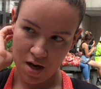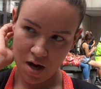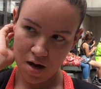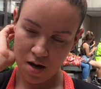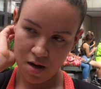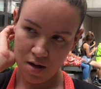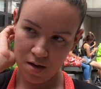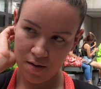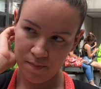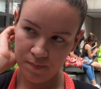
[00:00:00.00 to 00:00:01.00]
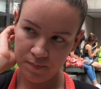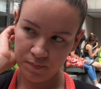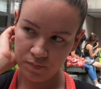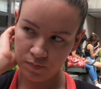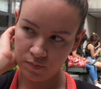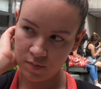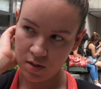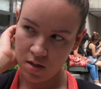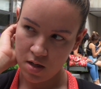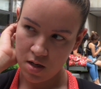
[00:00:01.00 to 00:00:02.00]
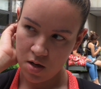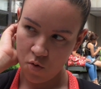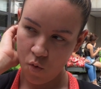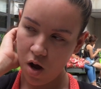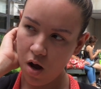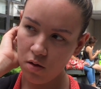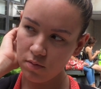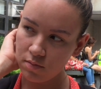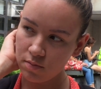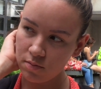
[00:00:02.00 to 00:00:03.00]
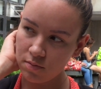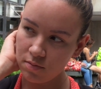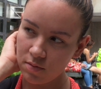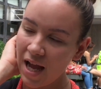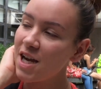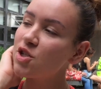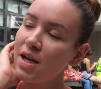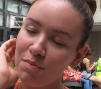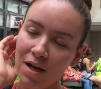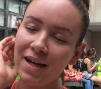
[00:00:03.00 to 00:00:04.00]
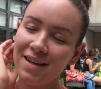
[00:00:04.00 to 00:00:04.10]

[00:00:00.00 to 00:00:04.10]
Um, well, actually, I'm lying.